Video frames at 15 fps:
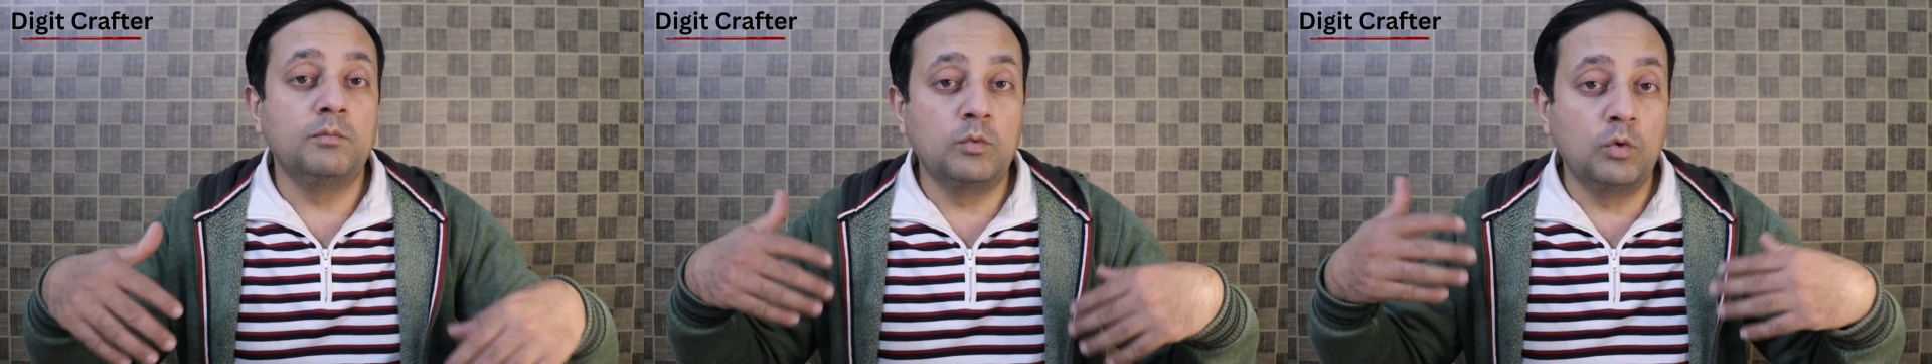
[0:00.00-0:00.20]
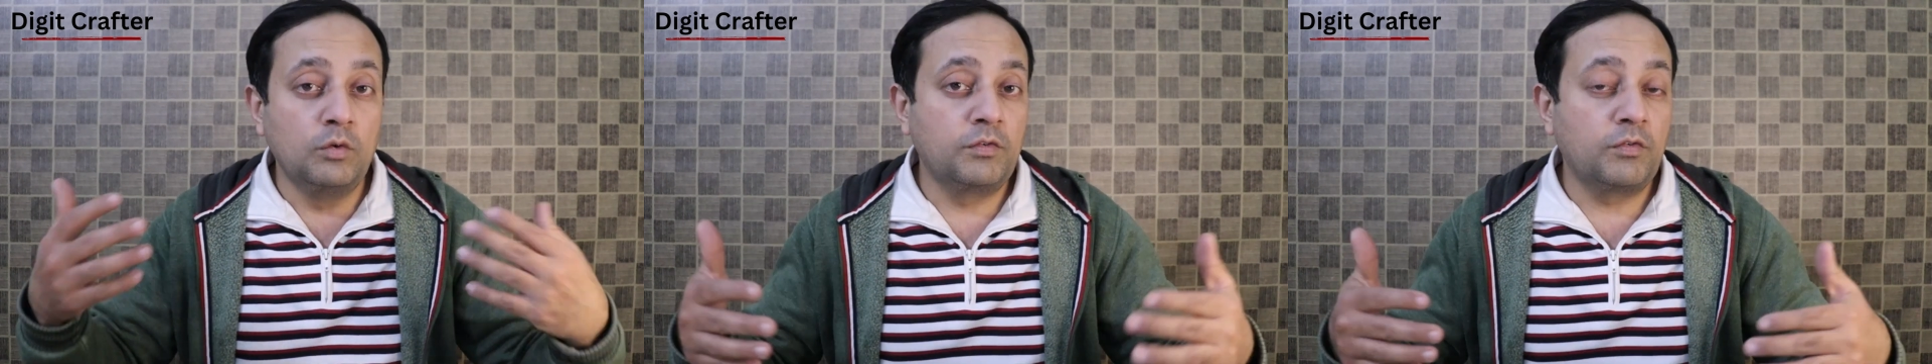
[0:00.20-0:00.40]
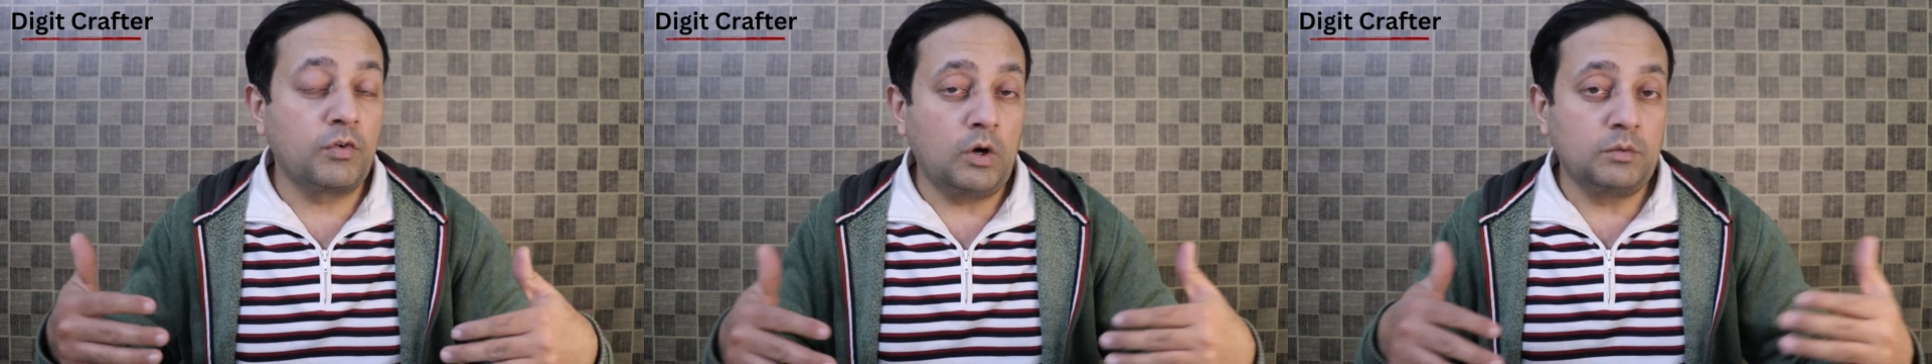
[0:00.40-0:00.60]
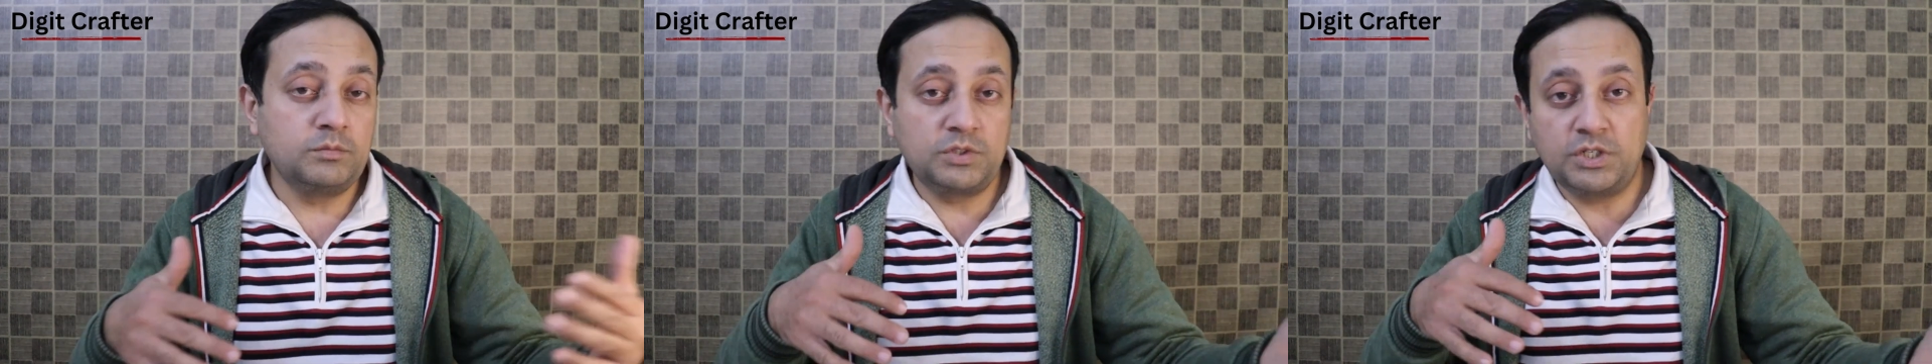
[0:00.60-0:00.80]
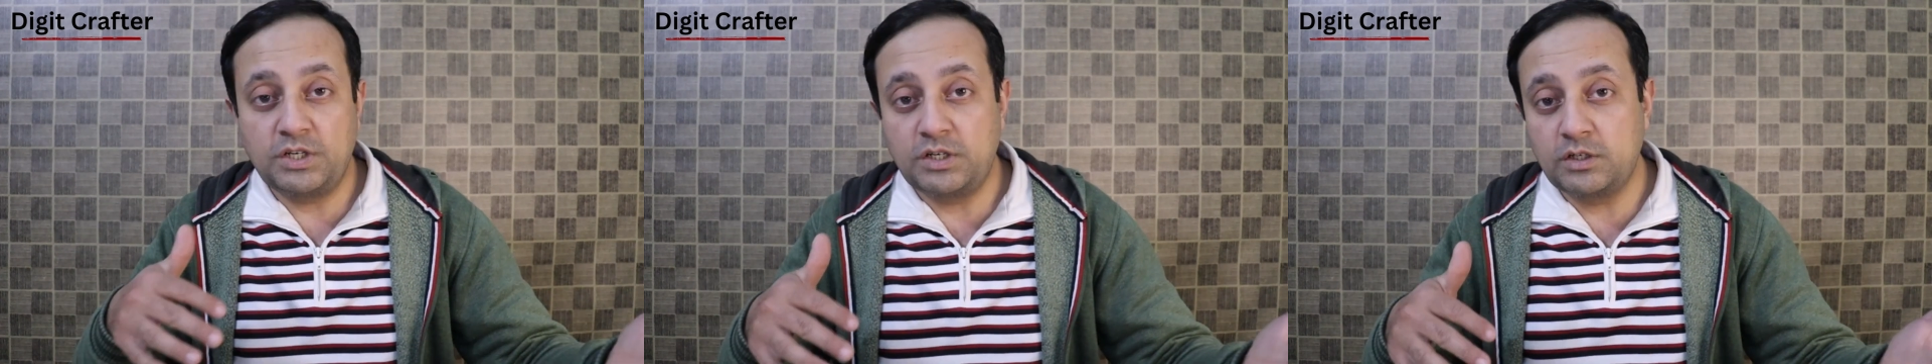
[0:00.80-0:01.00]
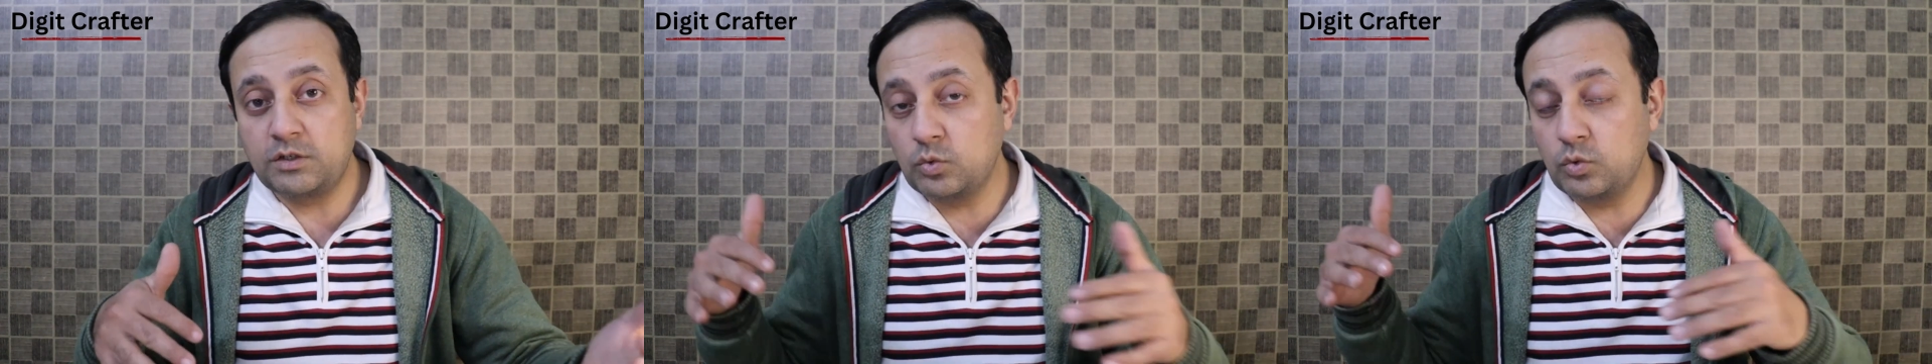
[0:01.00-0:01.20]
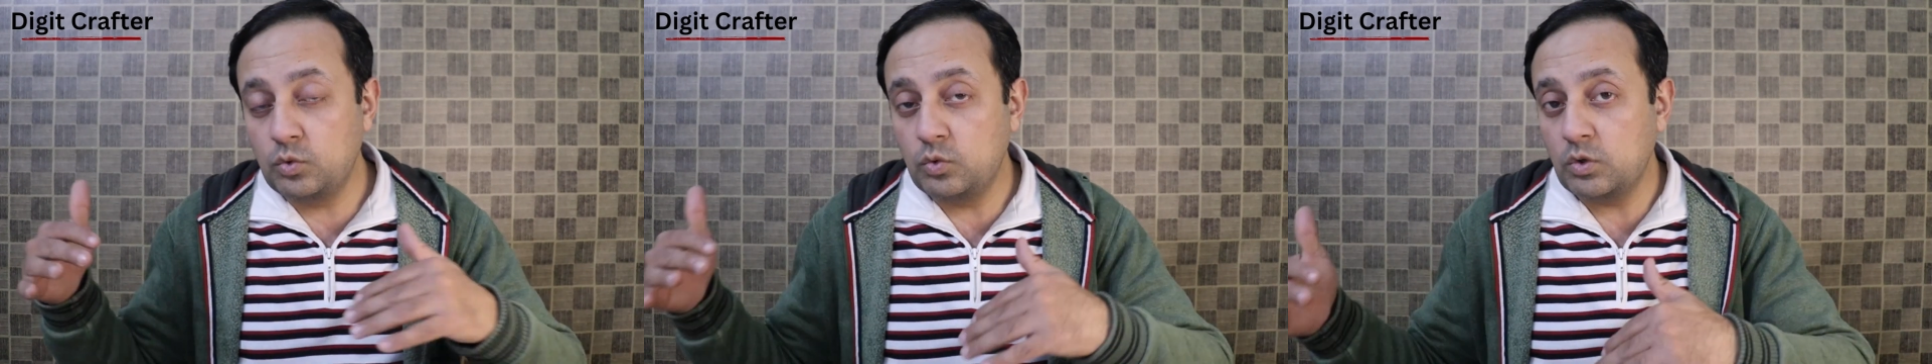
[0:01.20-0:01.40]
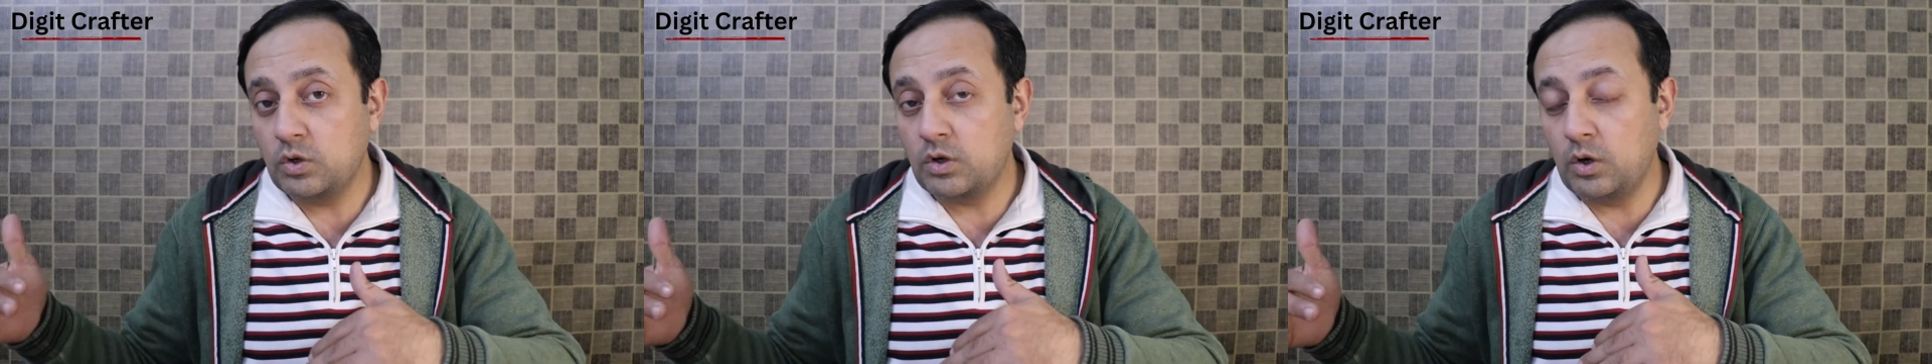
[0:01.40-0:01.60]
moved from shared
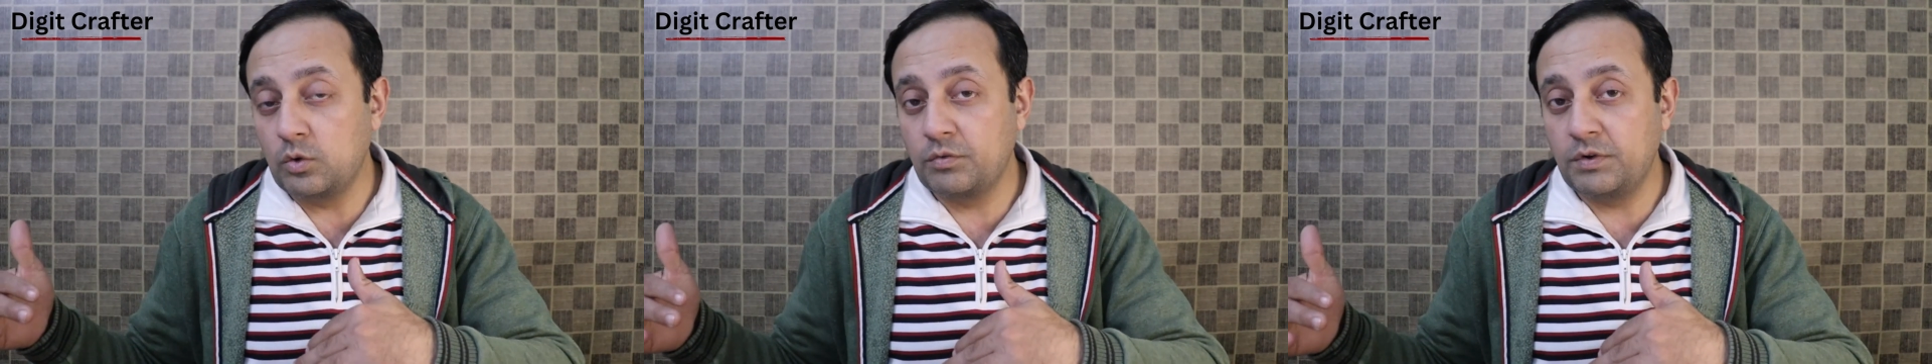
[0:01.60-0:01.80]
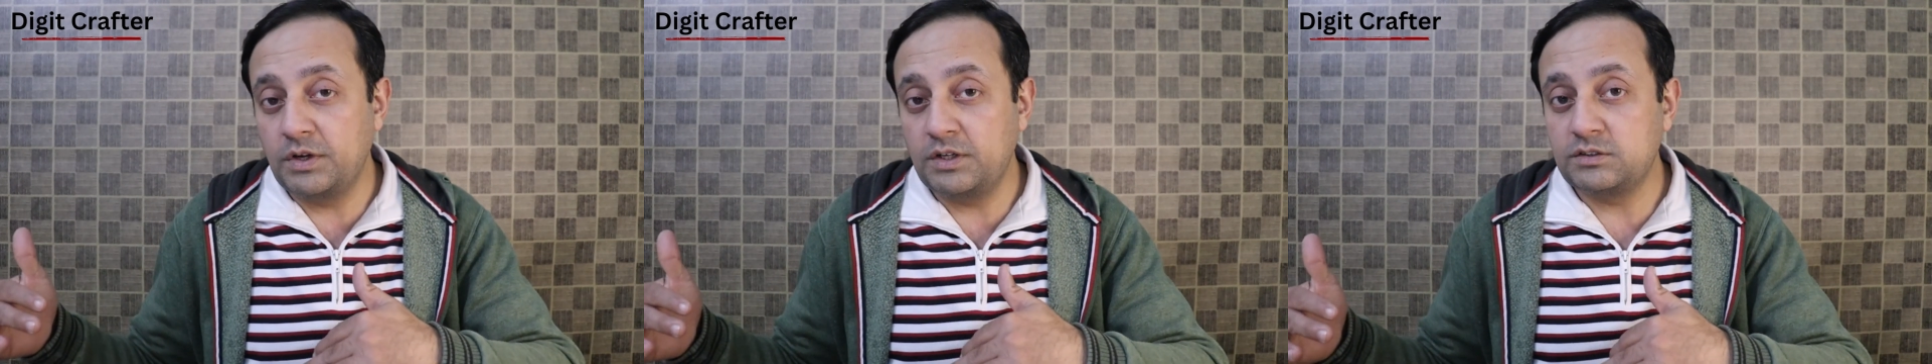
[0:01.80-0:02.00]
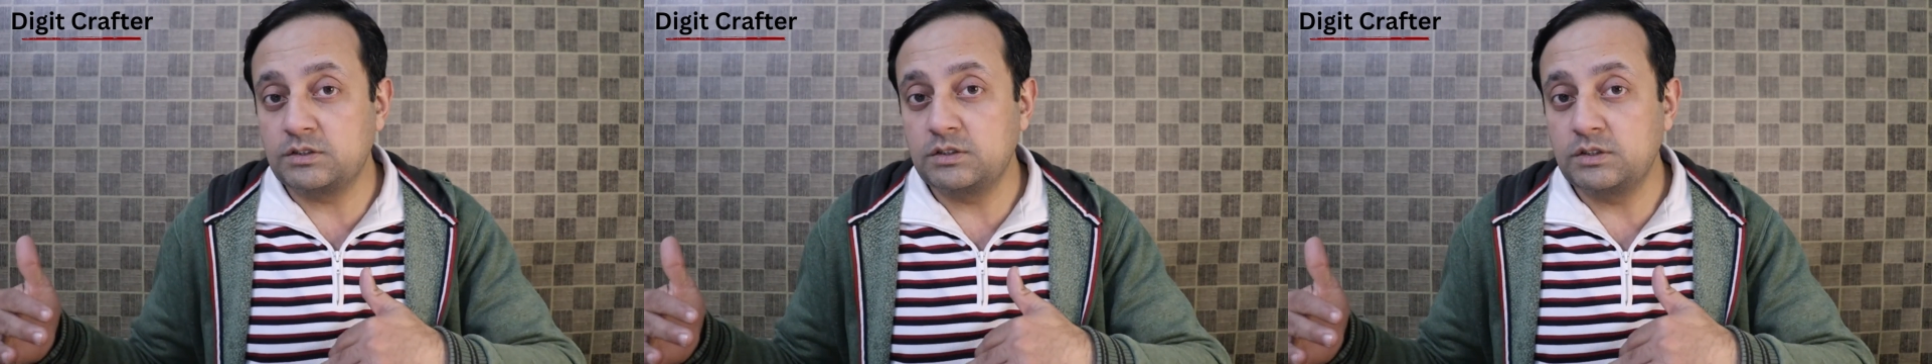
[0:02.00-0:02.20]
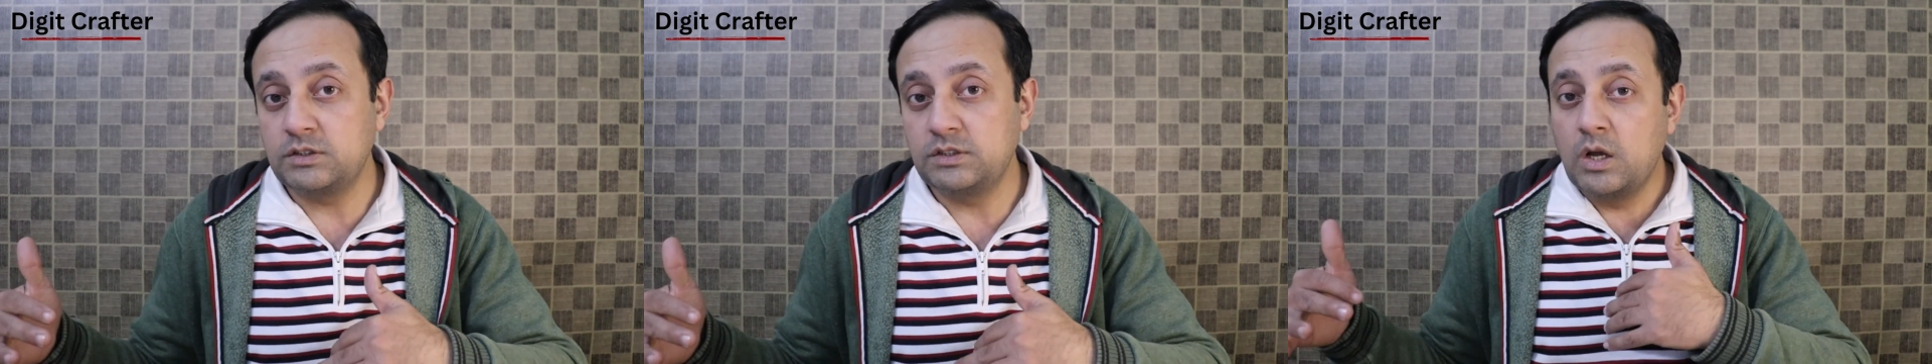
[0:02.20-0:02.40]
to Cloudways.